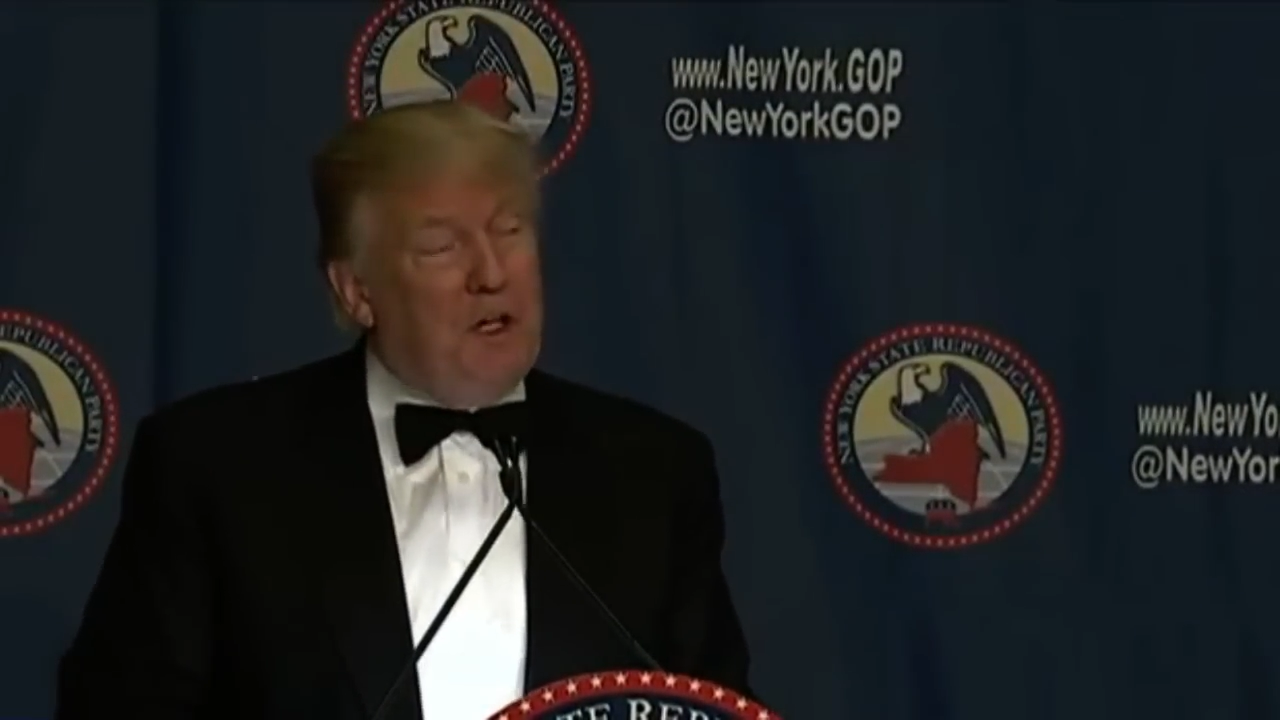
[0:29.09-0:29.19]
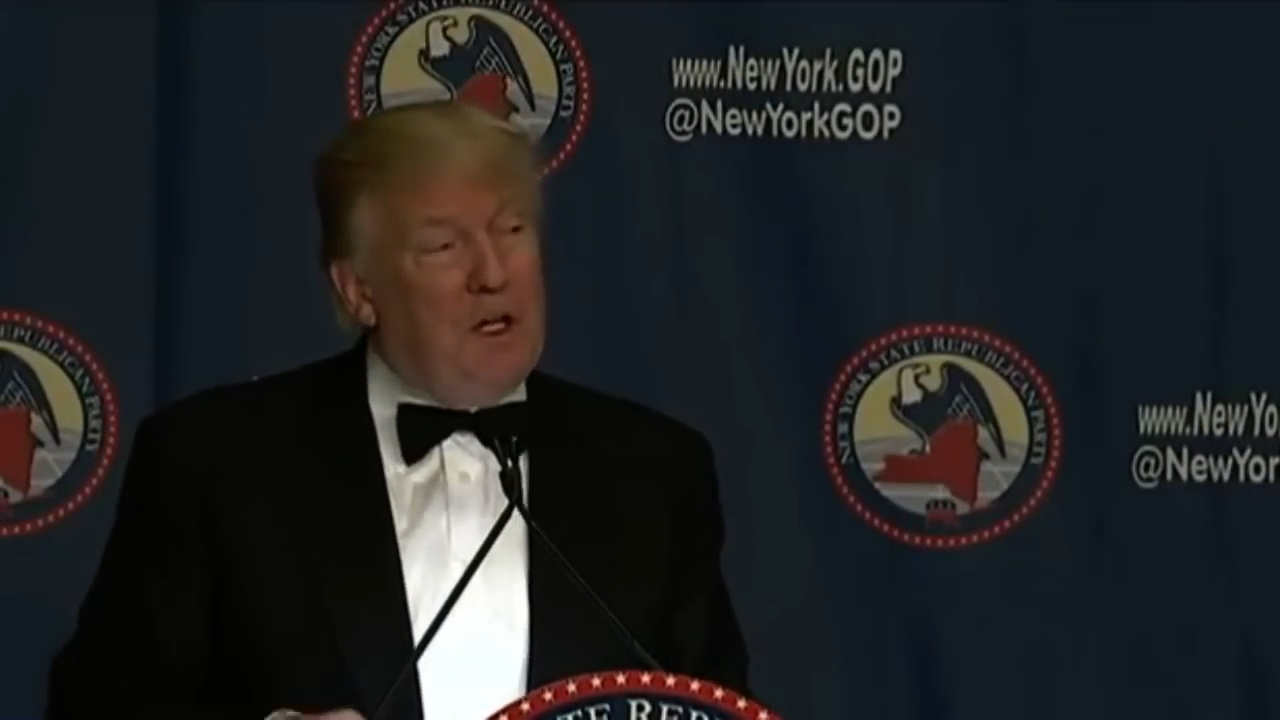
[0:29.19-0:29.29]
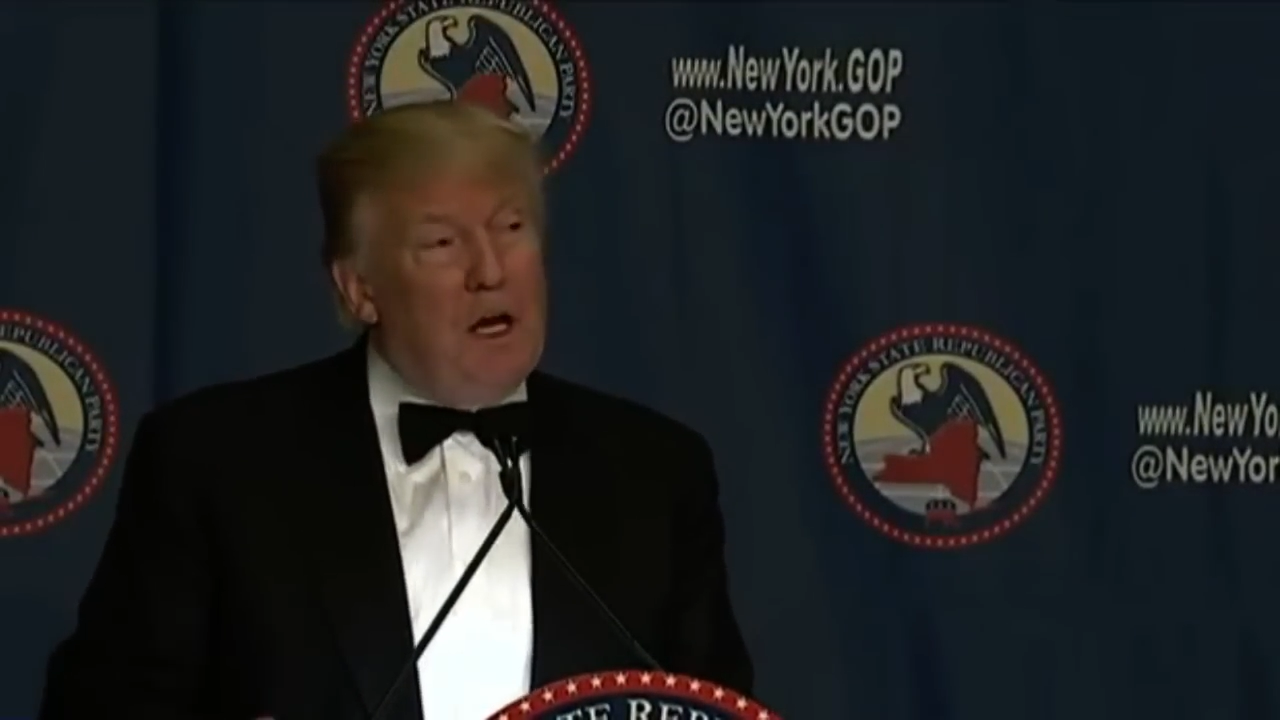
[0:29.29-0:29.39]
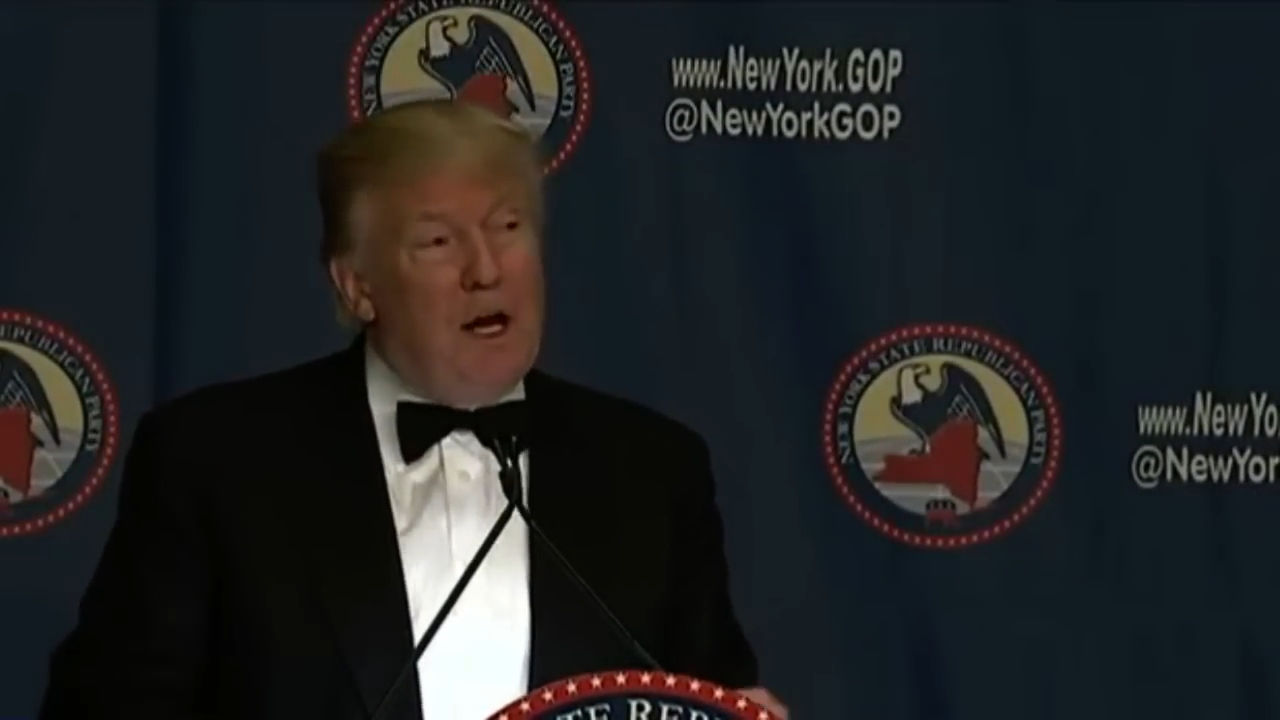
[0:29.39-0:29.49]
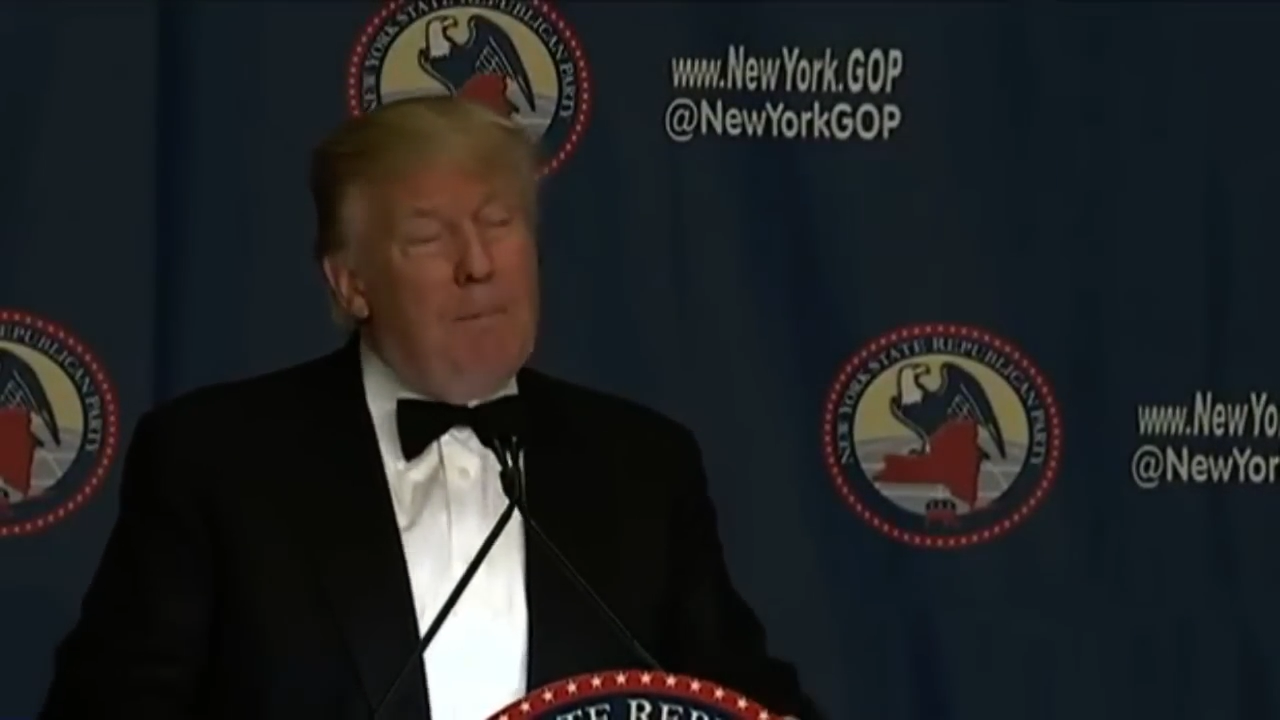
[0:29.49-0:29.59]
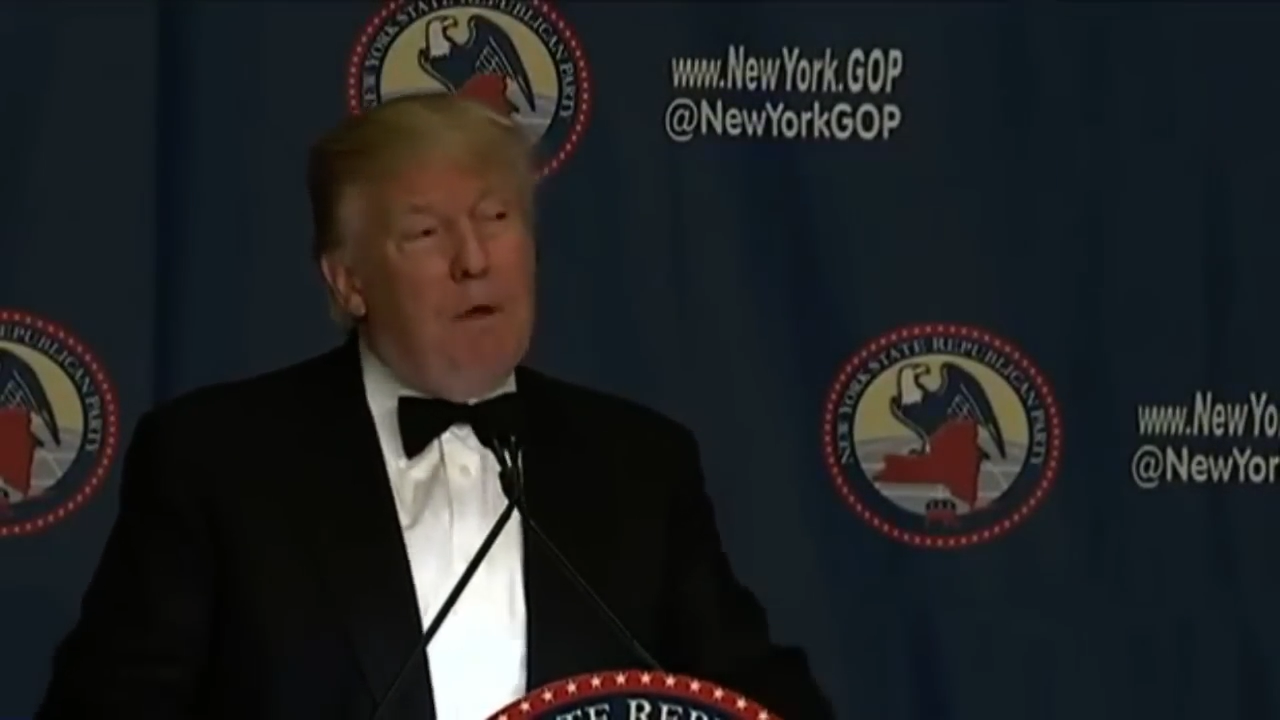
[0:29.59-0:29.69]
deal. And